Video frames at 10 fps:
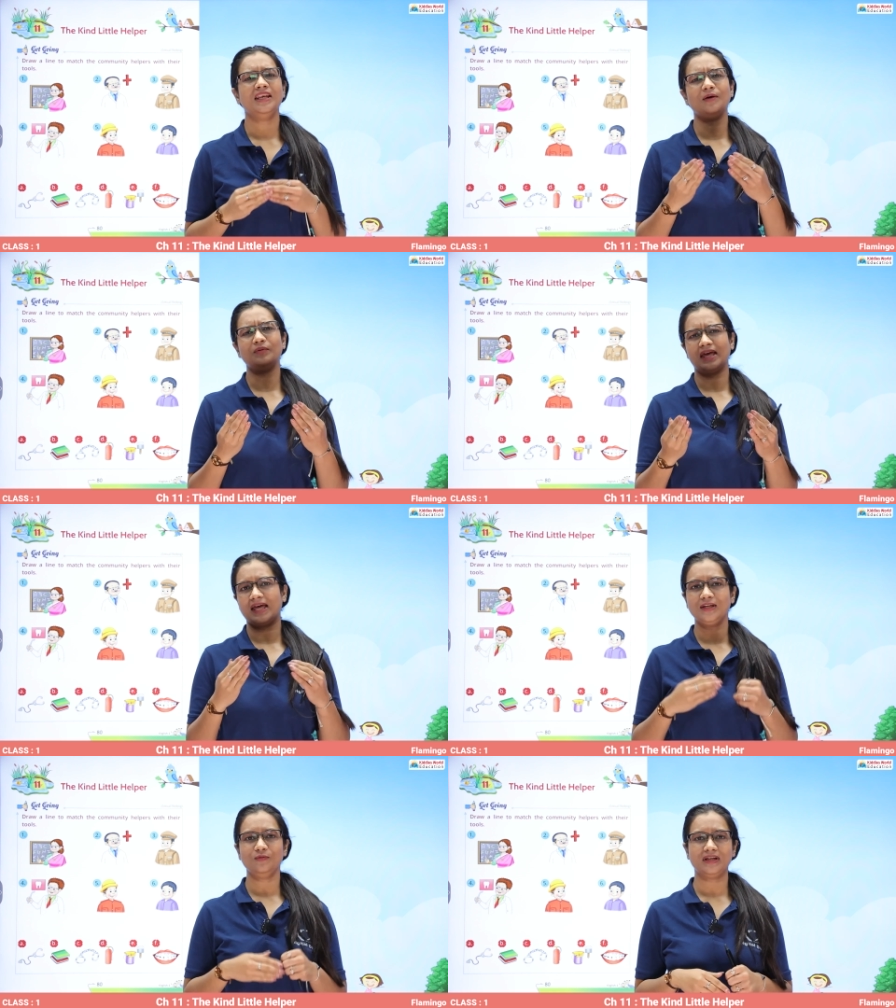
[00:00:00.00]
Now
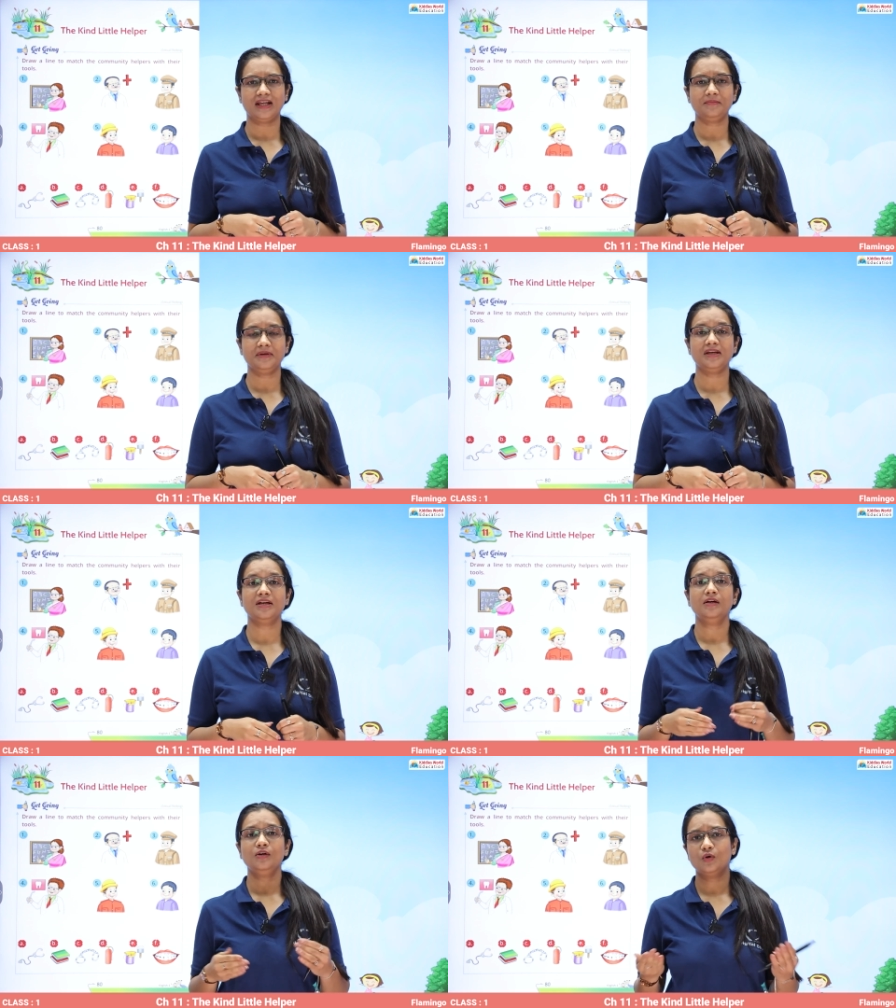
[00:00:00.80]
can you tell me
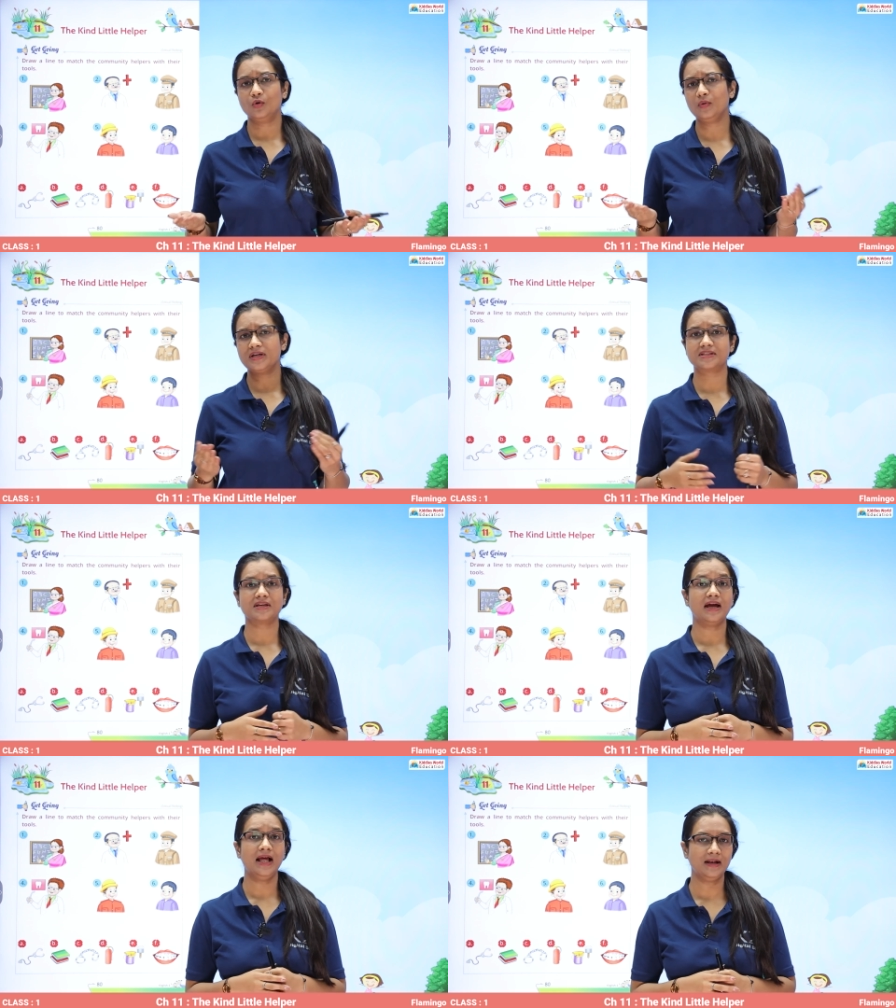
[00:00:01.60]
who is
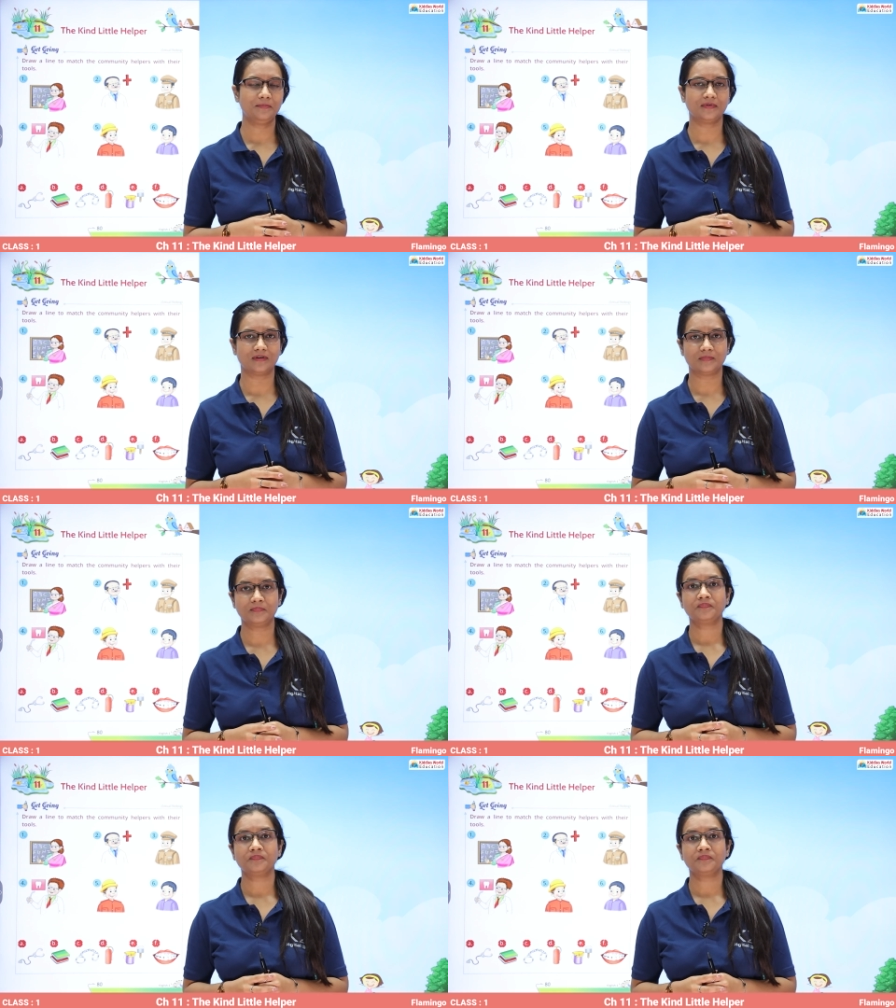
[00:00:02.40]
a helper?